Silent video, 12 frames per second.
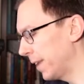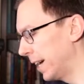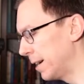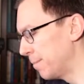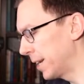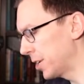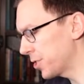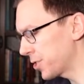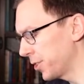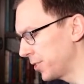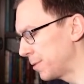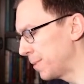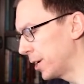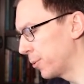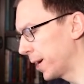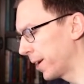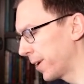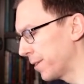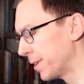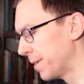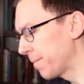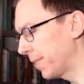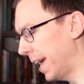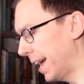Um, but it's just good to be aware of.
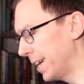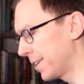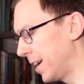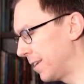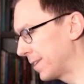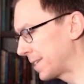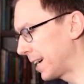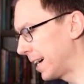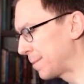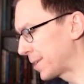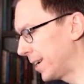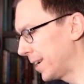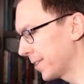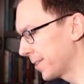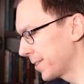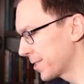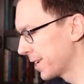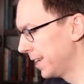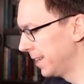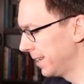And oftentimes authors